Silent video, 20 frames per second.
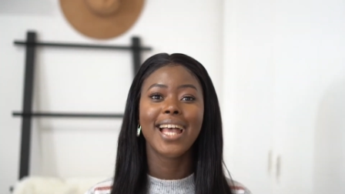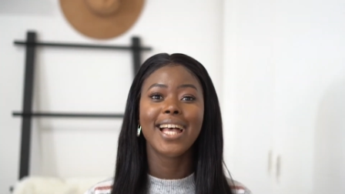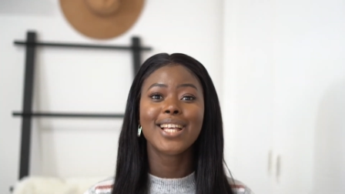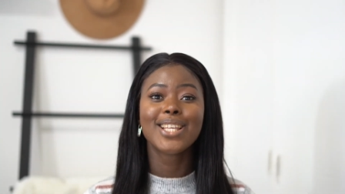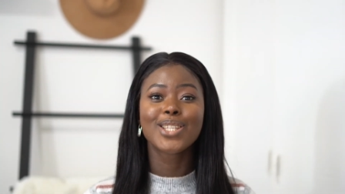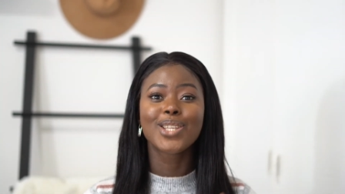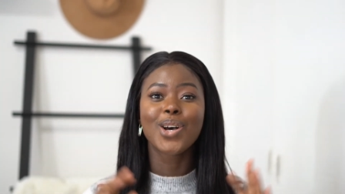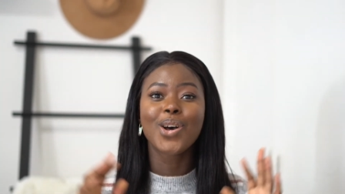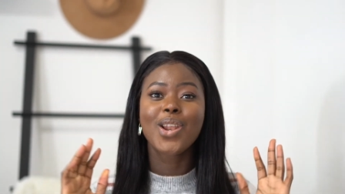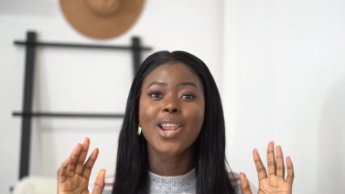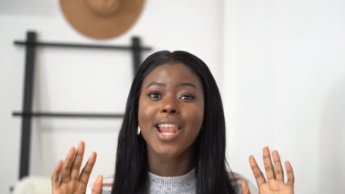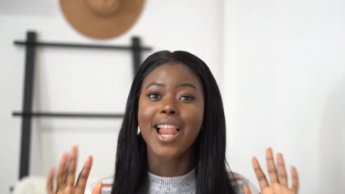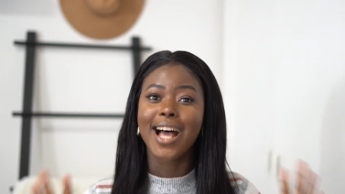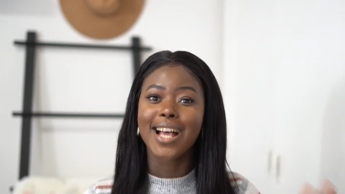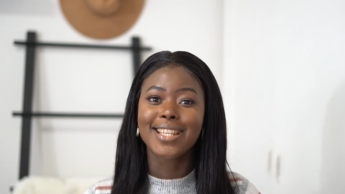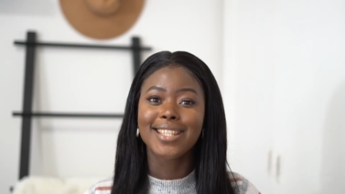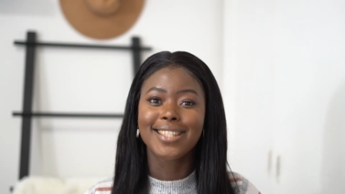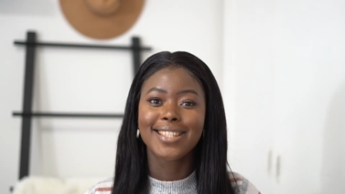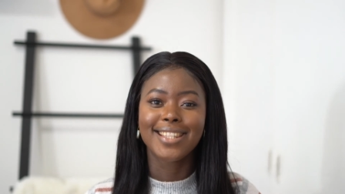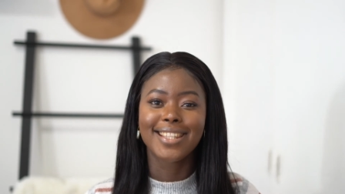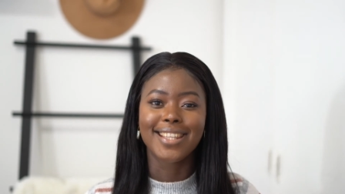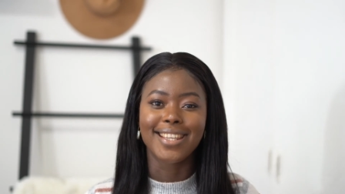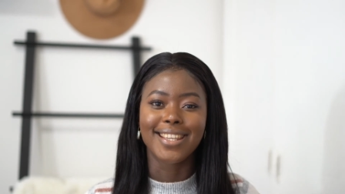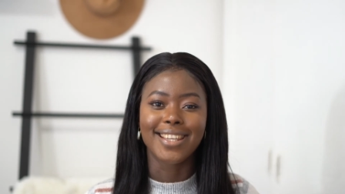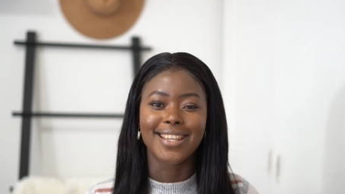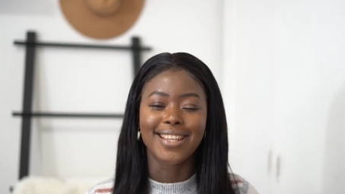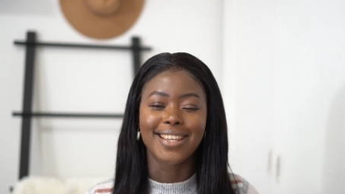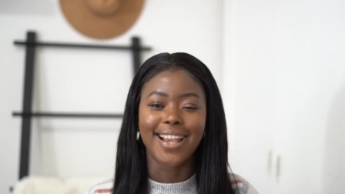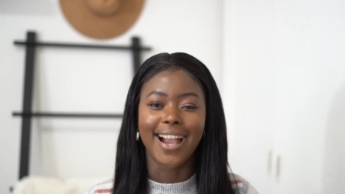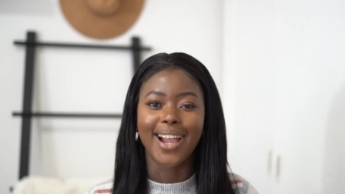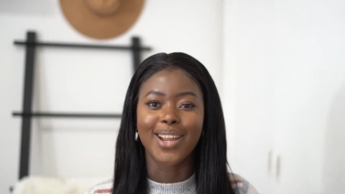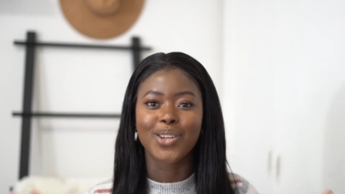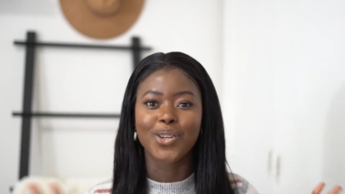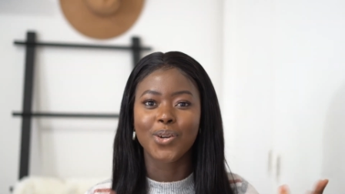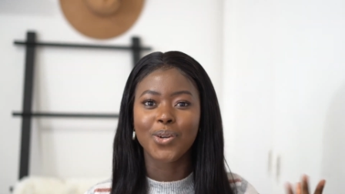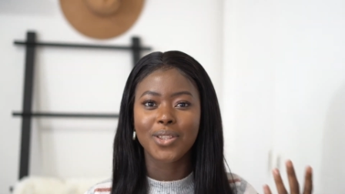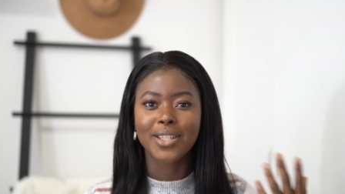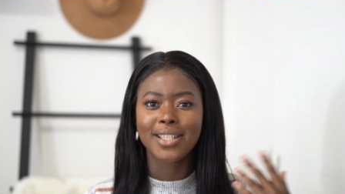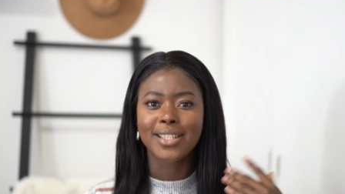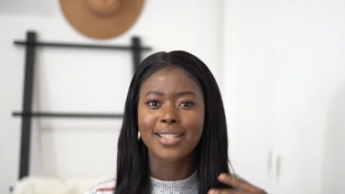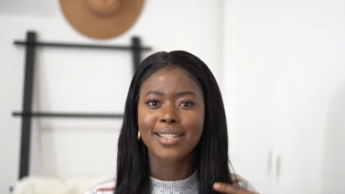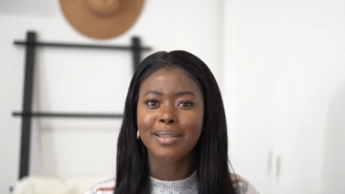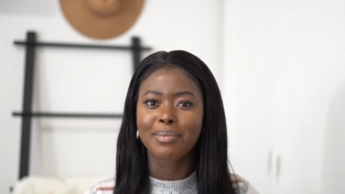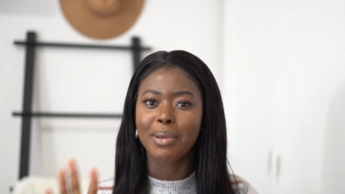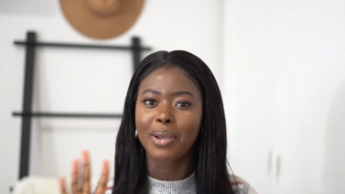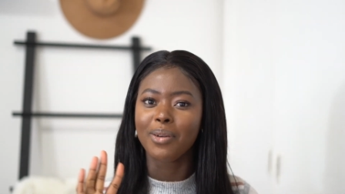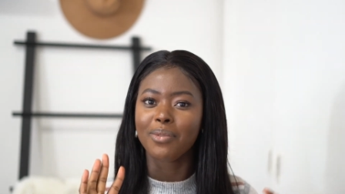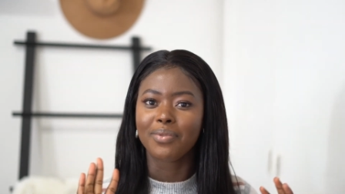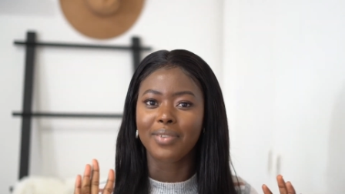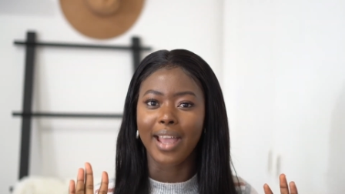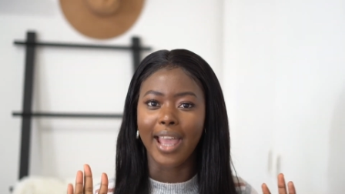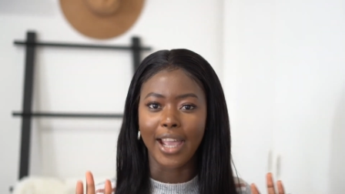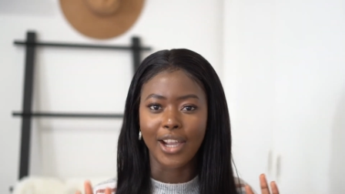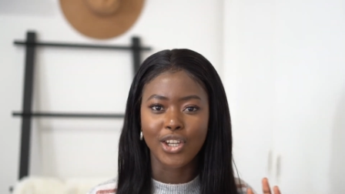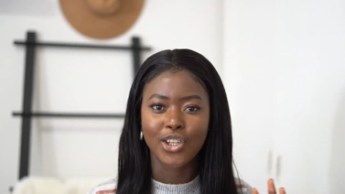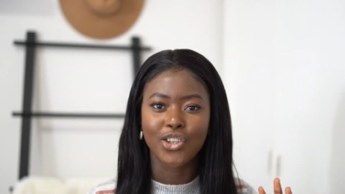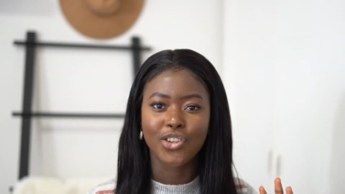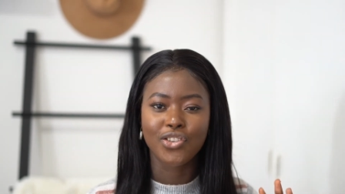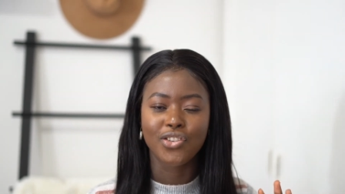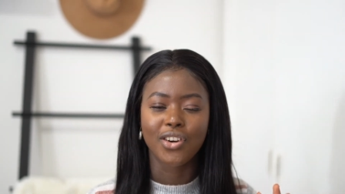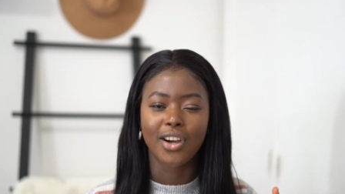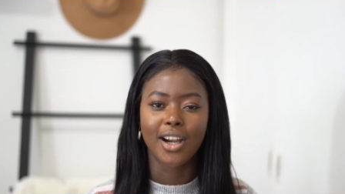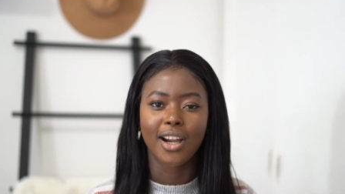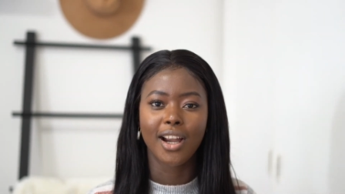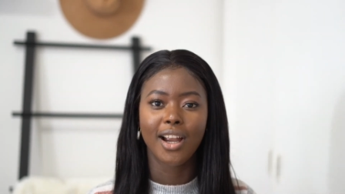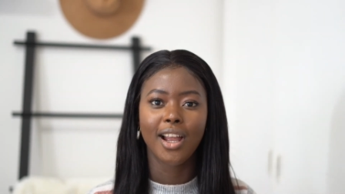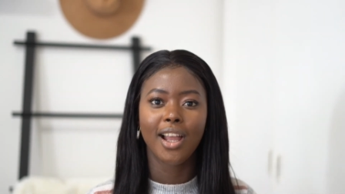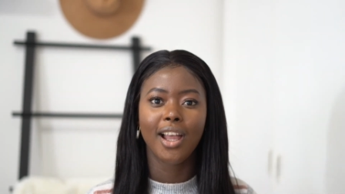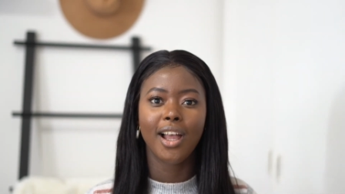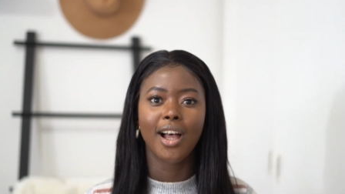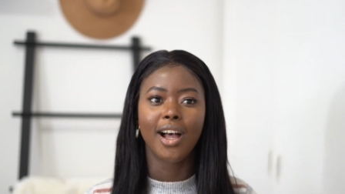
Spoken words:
So lastly, I know this is a bit of extra.